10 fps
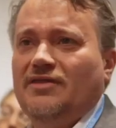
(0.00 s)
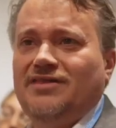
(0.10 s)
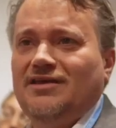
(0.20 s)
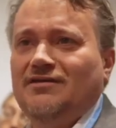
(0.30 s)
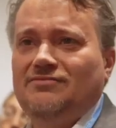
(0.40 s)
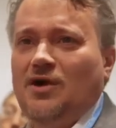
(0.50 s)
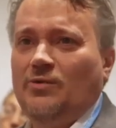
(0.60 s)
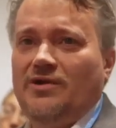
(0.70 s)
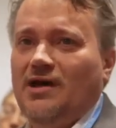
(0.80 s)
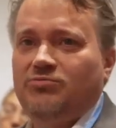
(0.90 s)
think no.
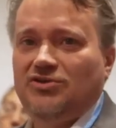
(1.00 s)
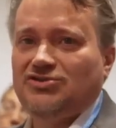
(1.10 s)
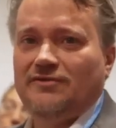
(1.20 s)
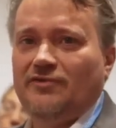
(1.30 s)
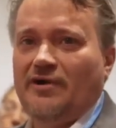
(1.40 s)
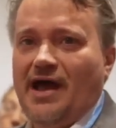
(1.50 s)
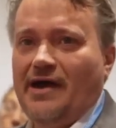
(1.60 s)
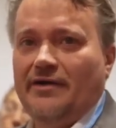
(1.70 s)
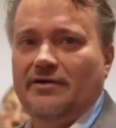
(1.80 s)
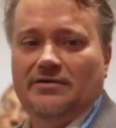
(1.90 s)
We're not pushing for a
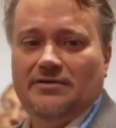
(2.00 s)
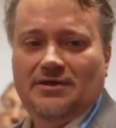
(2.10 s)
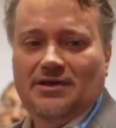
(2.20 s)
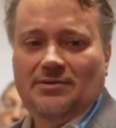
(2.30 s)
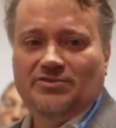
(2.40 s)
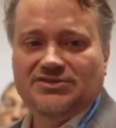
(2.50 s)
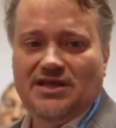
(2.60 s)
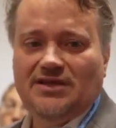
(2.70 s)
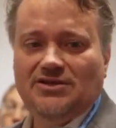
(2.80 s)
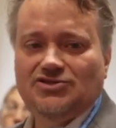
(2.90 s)
higher
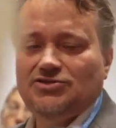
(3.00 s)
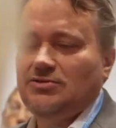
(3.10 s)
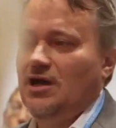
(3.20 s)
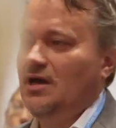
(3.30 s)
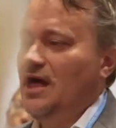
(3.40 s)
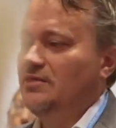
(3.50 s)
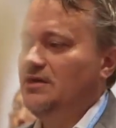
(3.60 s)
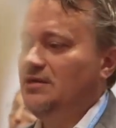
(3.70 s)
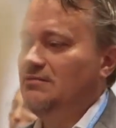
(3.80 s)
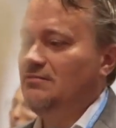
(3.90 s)
percentage. Uh, I
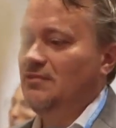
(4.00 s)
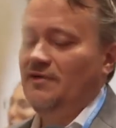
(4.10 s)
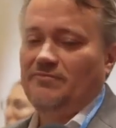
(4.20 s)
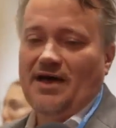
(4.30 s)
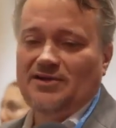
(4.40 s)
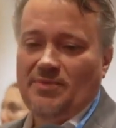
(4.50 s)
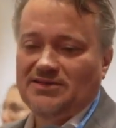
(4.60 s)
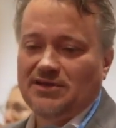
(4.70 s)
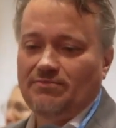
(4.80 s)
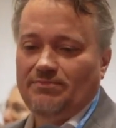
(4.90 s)
think if my
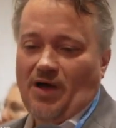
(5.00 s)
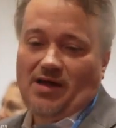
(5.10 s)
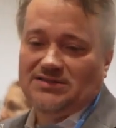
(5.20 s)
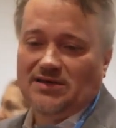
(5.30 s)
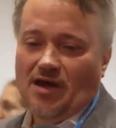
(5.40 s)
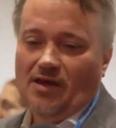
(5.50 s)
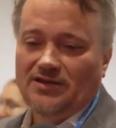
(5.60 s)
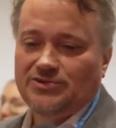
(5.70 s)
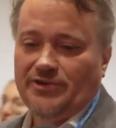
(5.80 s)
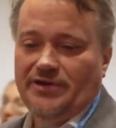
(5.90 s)
domestic policy
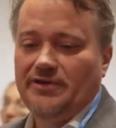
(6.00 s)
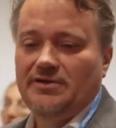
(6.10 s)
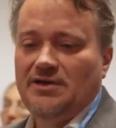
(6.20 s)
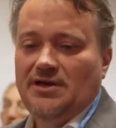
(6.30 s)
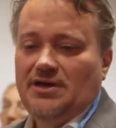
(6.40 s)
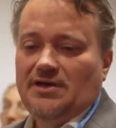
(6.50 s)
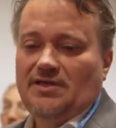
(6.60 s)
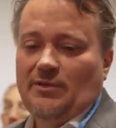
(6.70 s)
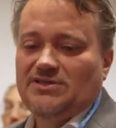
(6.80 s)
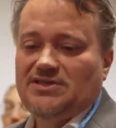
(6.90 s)
colleagues were here,
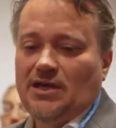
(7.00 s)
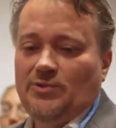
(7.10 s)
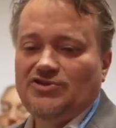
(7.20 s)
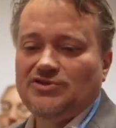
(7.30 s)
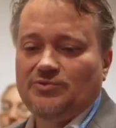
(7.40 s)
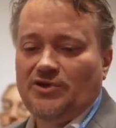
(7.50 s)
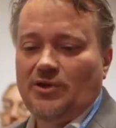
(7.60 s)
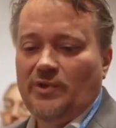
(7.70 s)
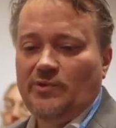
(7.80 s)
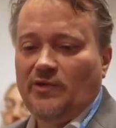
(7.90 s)
they would say we just you know
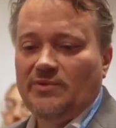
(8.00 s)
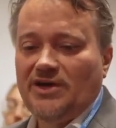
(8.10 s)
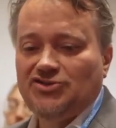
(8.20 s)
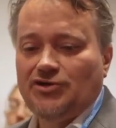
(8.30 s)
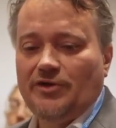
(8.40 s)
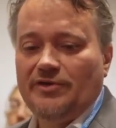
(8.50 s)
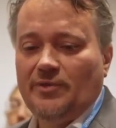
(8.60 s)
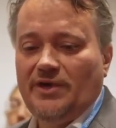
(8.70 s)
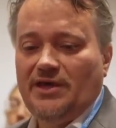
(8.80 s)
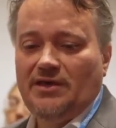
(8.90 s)
we want to make sure that
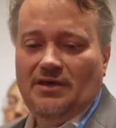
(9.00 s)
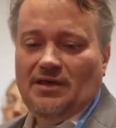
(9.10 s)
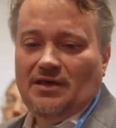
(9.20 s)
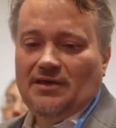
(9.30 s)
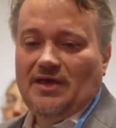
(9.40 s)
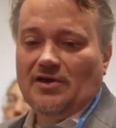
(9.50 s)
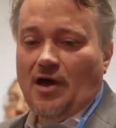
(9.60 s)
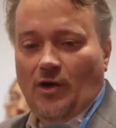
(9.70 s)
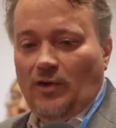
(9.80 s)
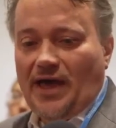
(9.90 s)
we that
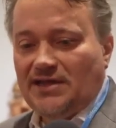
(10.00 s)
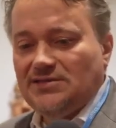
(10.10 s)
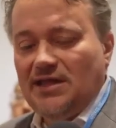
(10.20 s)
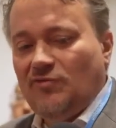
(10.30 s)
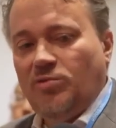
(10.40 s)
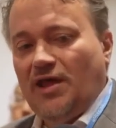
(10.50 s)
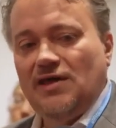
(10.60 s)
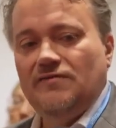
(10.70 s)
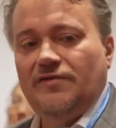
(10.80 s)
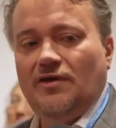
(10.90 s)
coal has a level
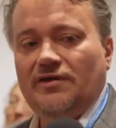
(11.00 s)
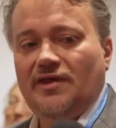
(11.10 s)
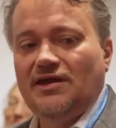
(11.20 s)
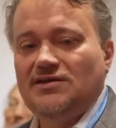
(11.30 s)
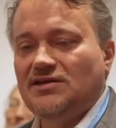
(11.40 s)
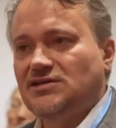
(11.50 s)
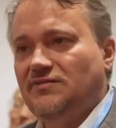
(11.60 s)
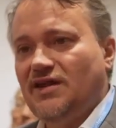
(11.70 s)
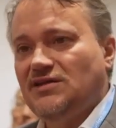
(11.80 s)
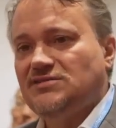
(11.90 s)
playing field and that it doesn't
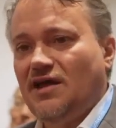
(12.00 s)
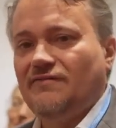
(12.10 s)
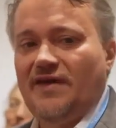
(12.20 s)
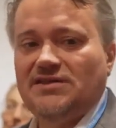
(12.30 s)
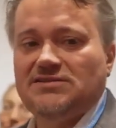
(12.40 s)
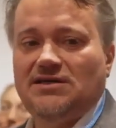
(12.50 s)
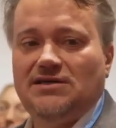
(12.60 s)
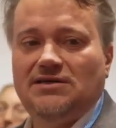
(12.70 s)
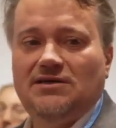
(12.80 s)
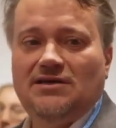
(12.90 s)
that it's not
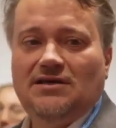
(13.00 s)
facing